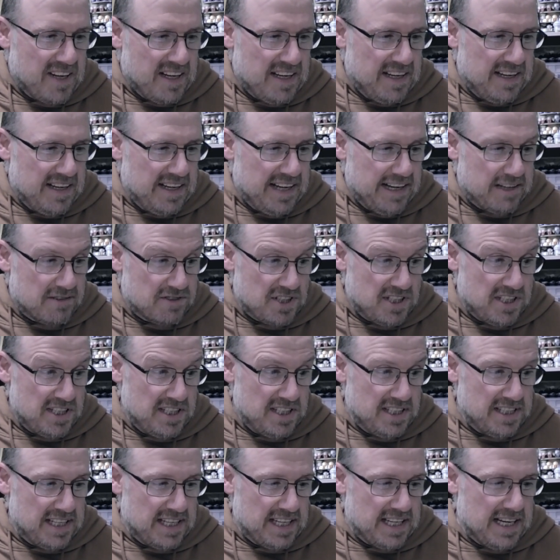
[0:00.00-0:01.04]
uh, our
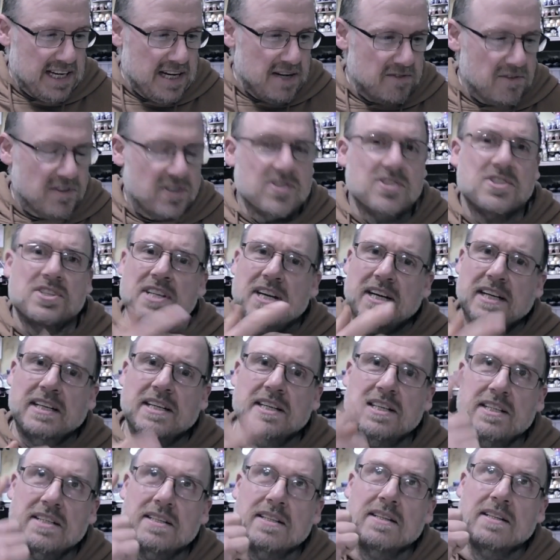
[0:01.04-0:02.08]
target yet because
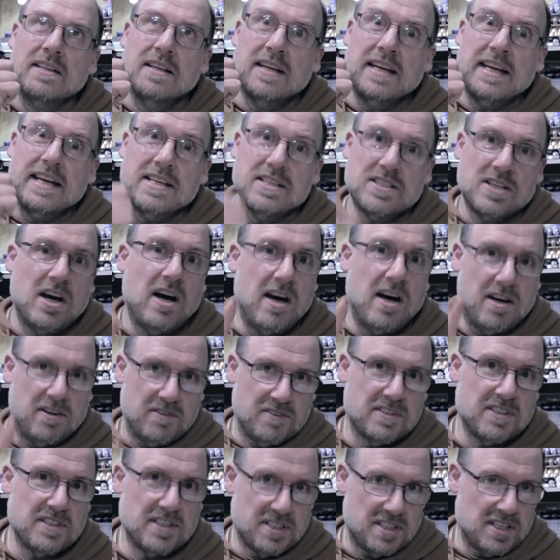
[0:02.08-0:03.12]
Duncan is
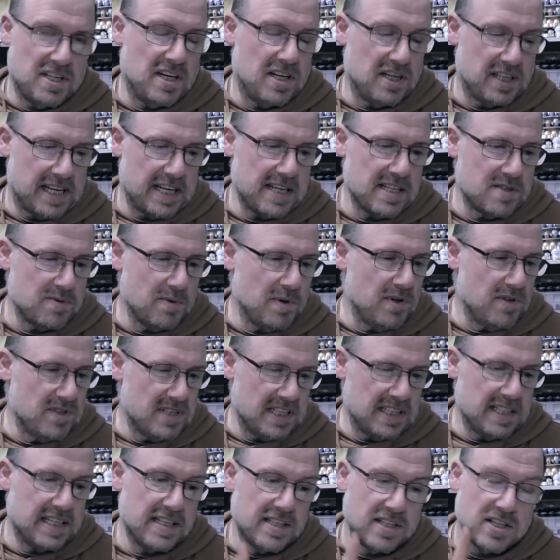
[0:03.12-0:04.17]
after the target as well.
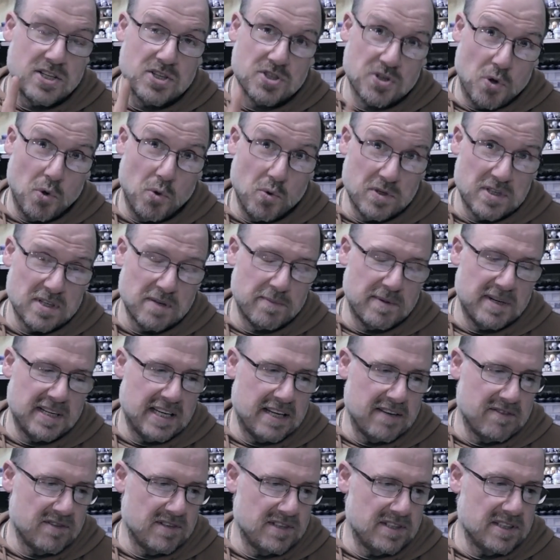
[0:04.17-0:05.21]
Duncan has also been
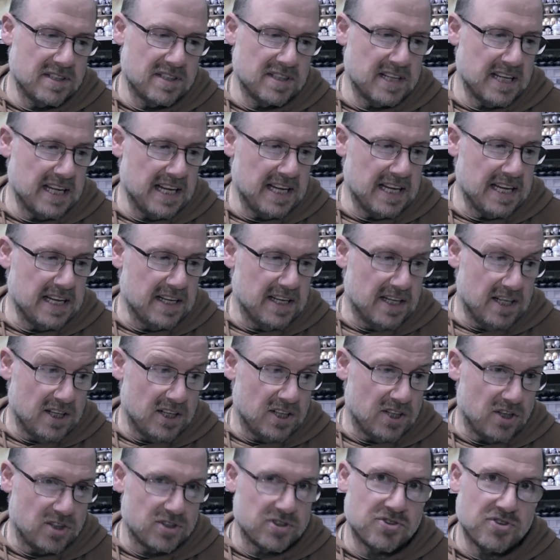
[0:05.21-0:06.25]
given the
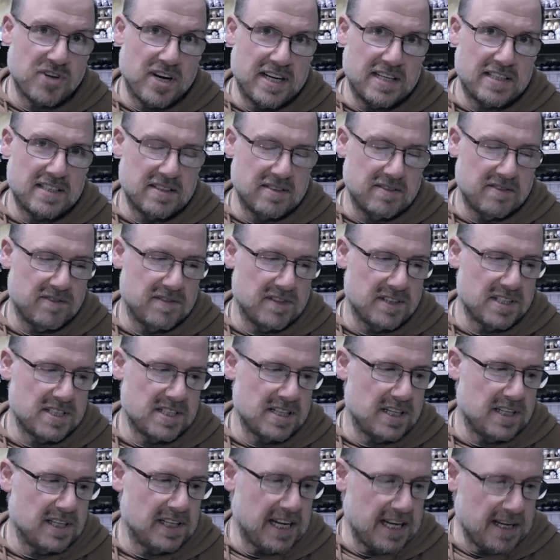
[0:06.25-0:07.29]
contract for the
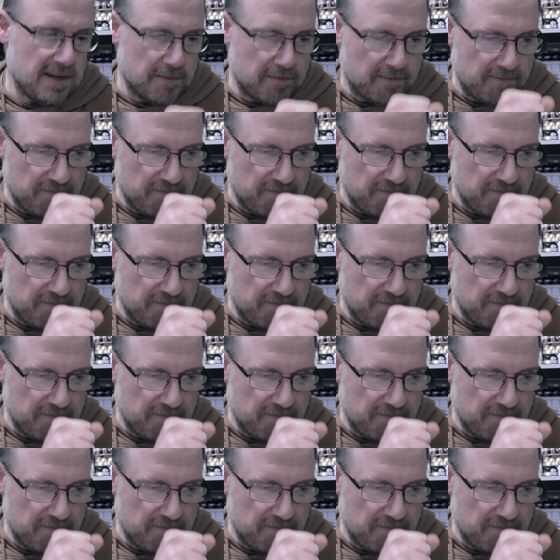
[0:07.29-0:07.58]
target.